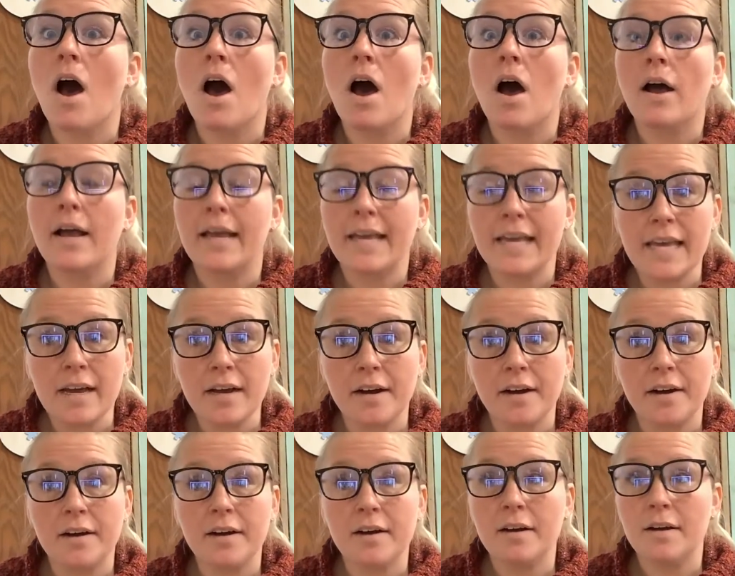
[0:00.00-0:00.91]

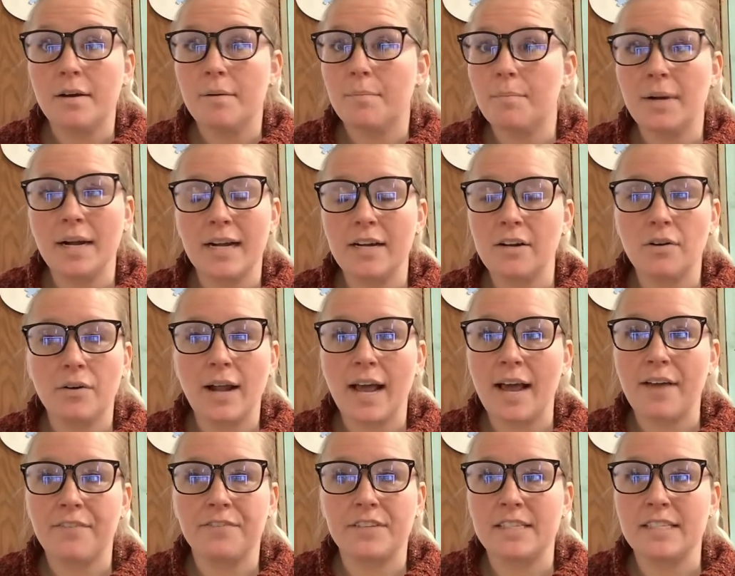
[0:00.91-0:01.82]
hear, but I don't
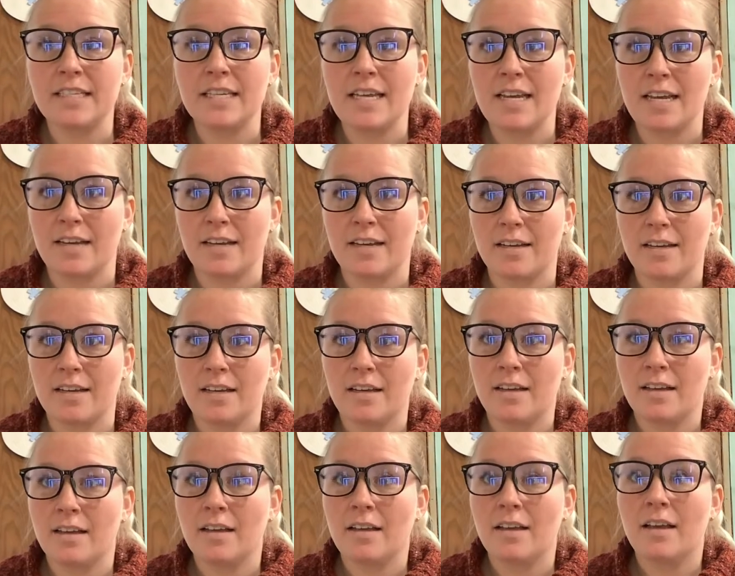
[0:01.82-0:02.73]
have to see.
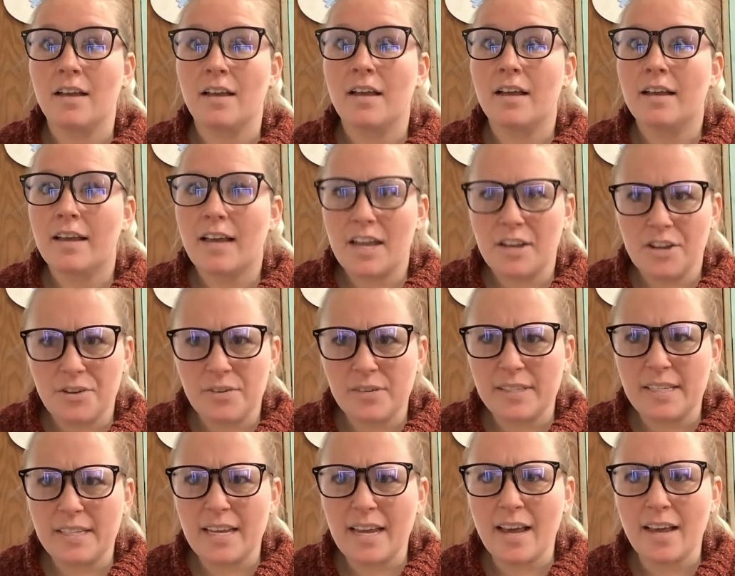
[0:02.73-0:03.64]
Can you
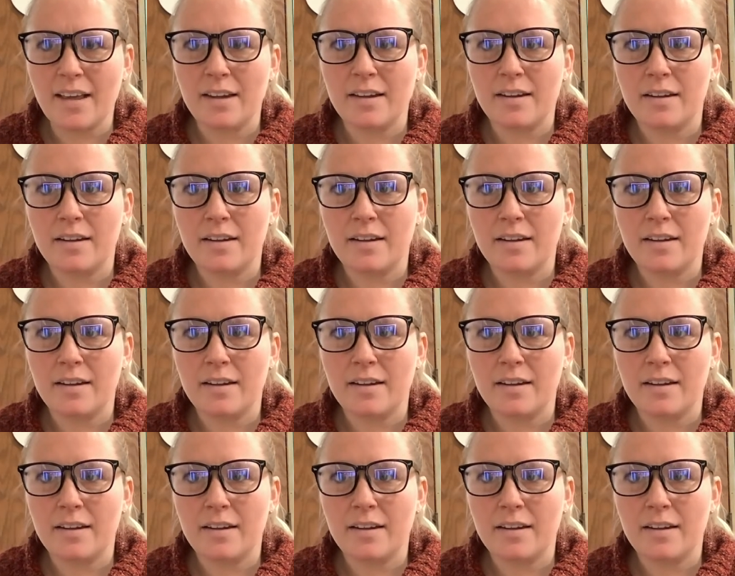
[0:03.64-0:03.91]
see it?